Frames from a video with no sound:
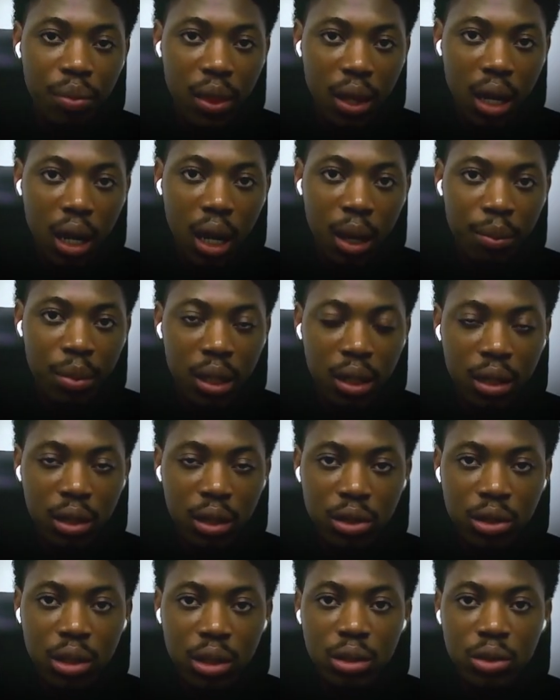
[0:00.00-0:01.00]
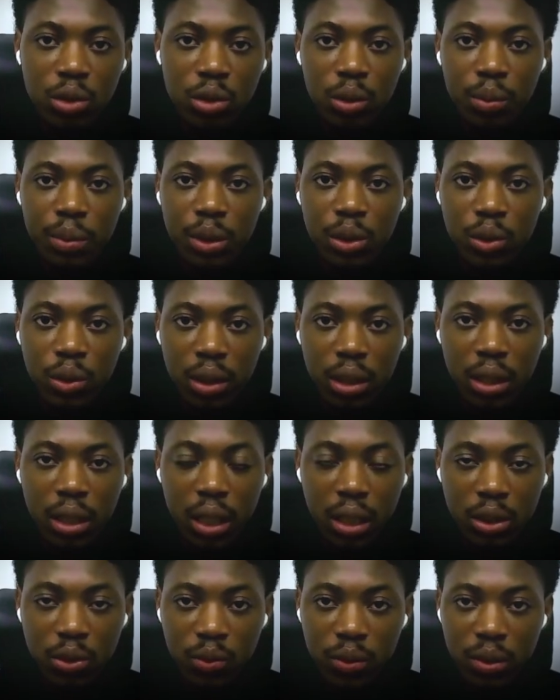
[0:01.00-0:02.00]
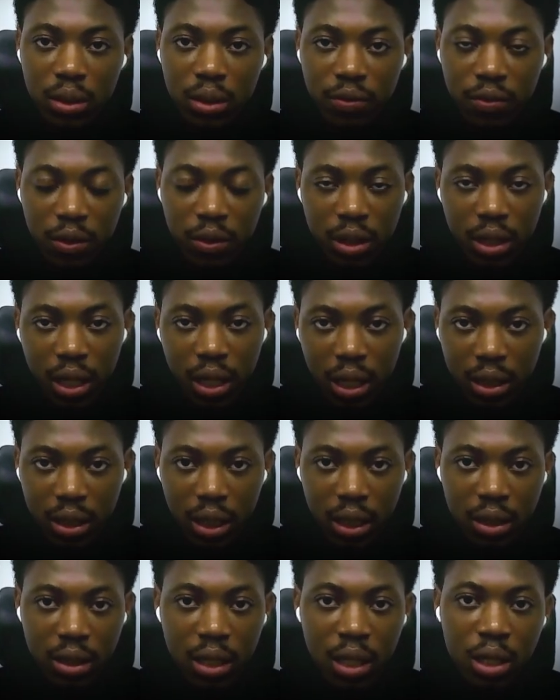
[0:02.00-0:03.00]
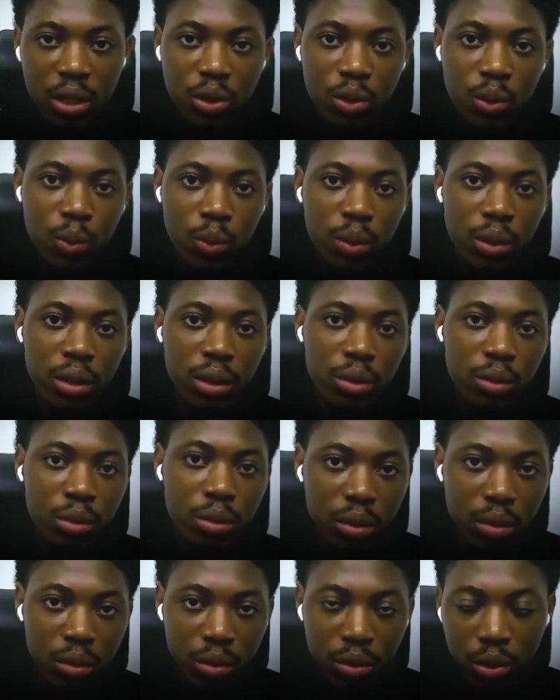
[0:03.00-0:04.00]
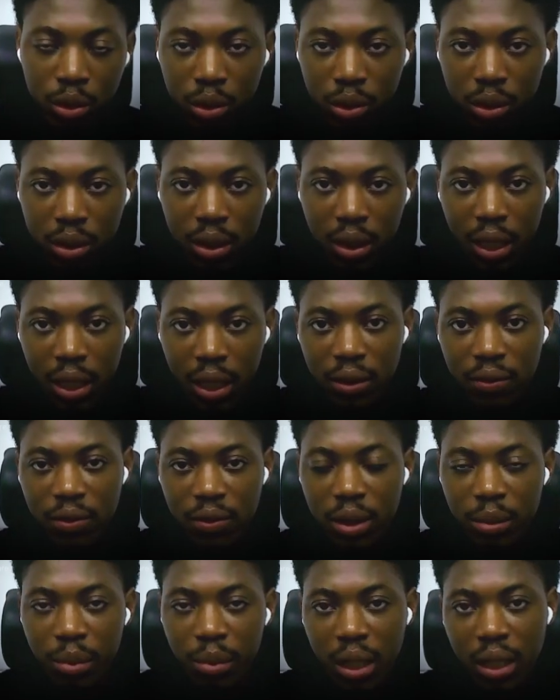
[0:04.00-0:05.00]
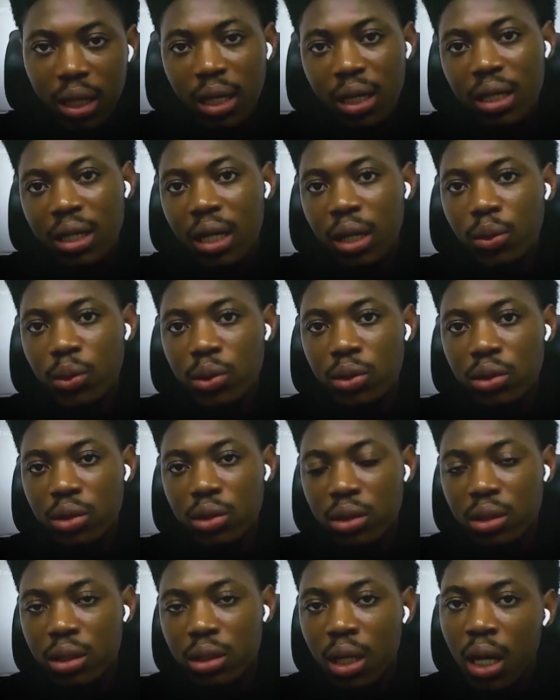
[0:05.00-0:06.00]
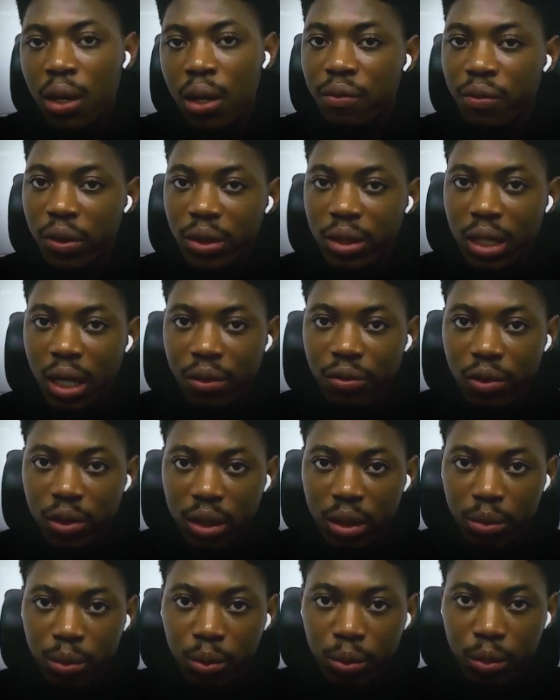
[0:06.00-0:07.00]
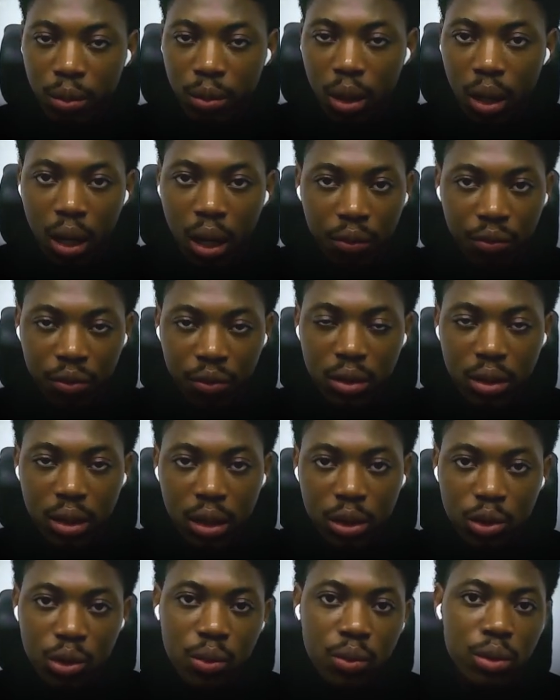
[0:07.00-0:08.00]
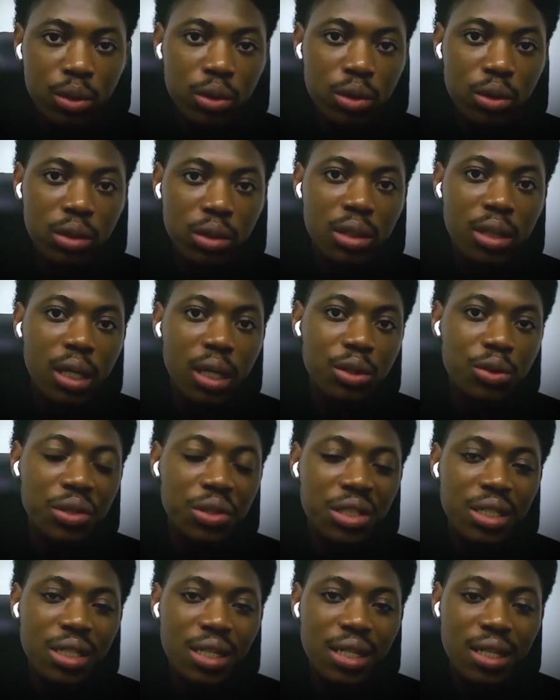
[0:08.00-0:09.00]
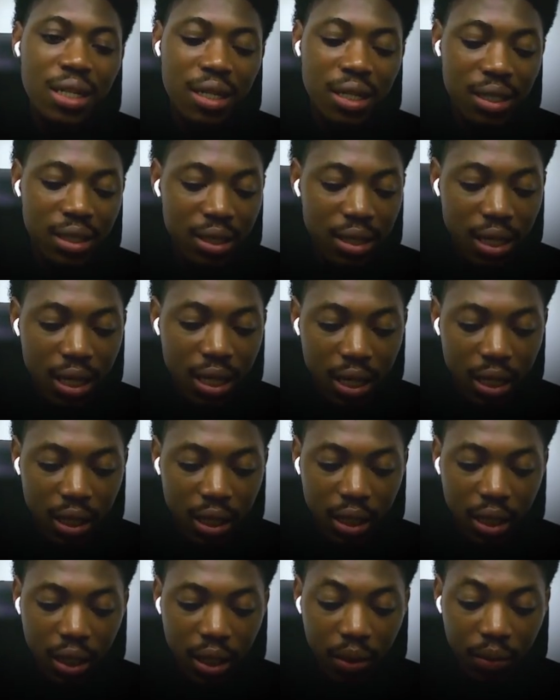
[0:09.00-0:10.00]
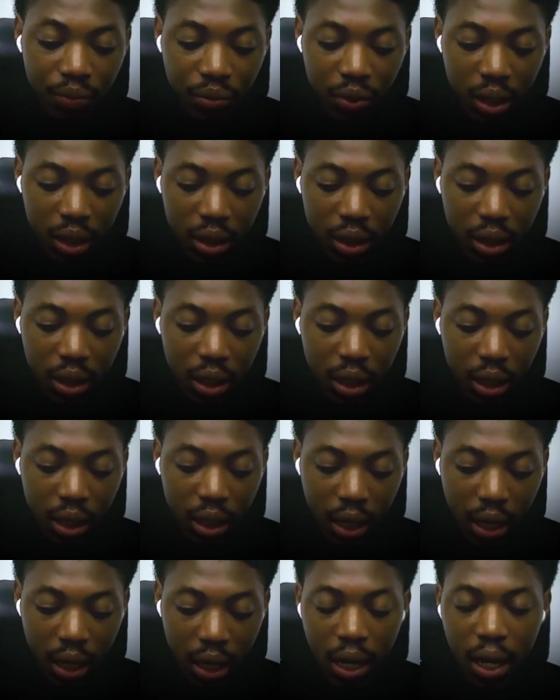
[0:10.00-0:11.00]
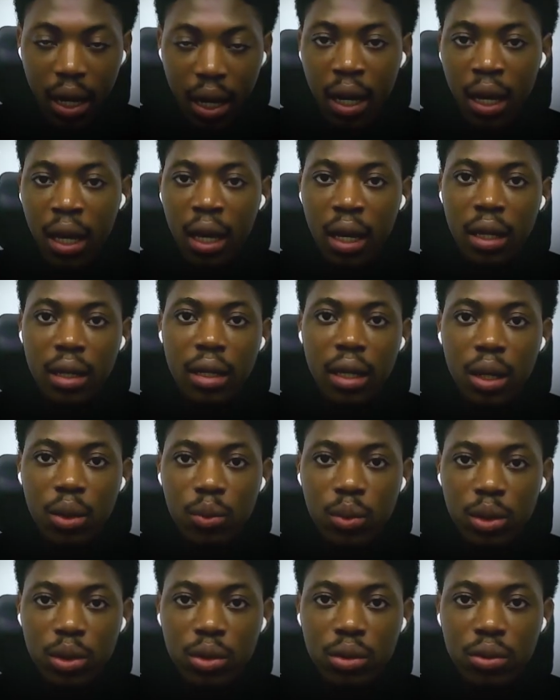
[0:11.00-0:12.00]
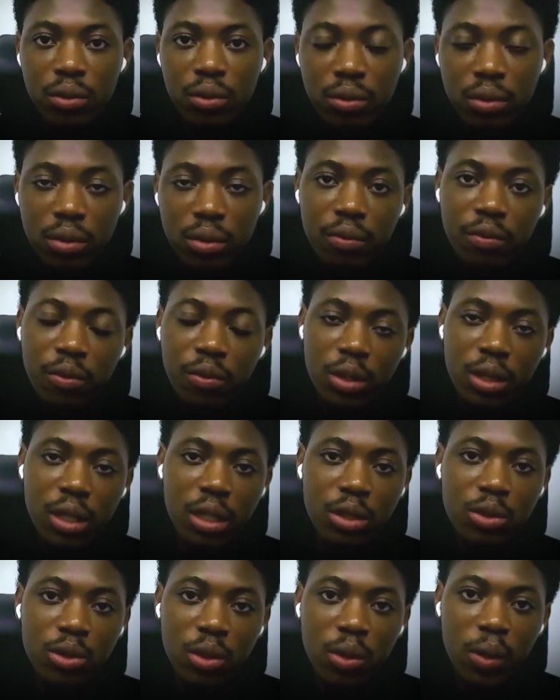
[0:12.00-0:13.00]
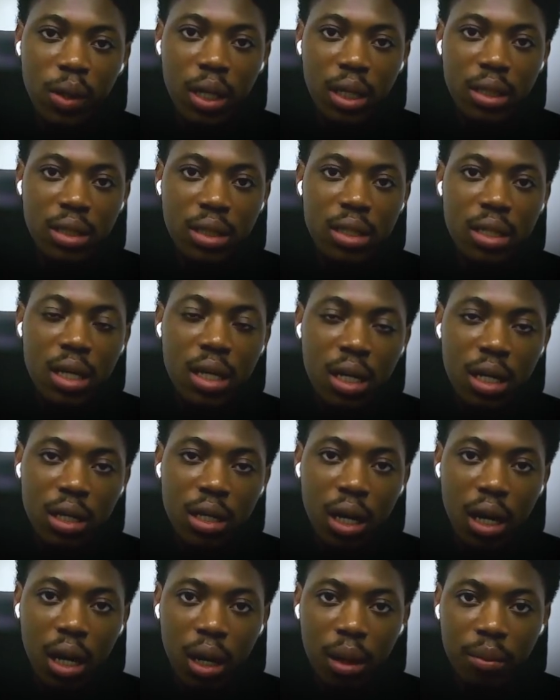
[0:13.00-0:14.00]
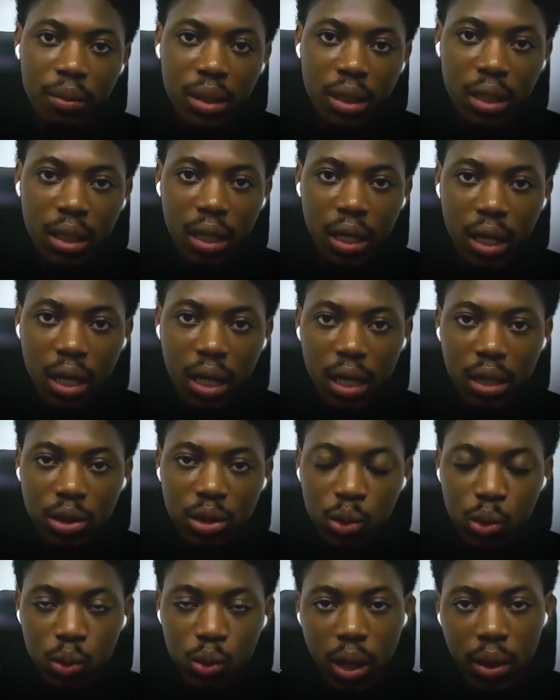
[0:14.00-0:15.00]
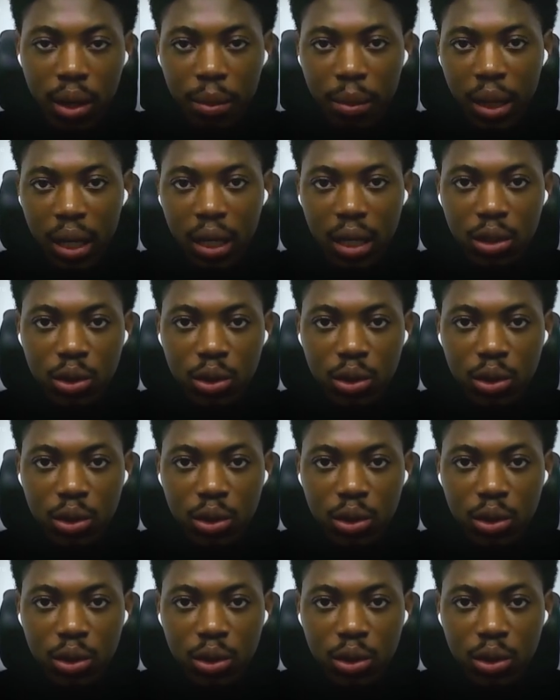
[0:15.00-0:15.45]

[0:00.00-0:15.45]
application. So we'll be doing that with Flutter and that. So we use that for the backend, then we use Flutter for the front end. So we use that to integrate the AI, then we use Flutter to connect the AI to our backend